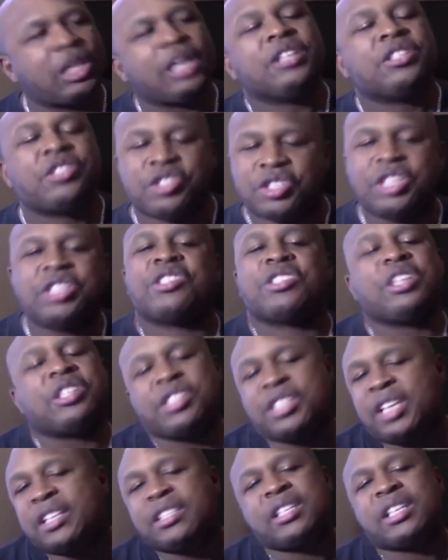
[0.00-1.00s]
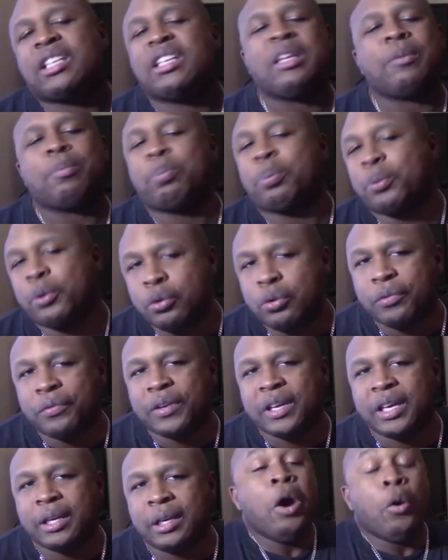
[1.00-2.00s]
it's just statistically
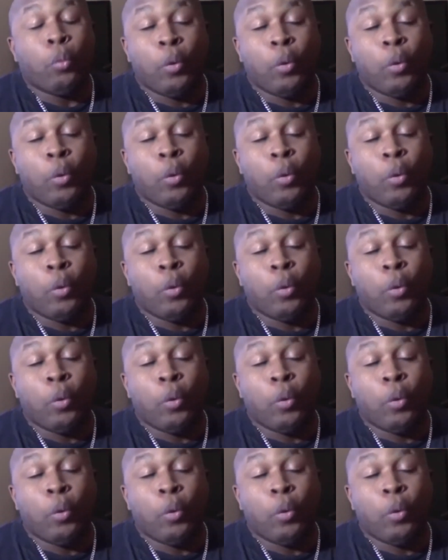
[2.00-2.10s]
proven.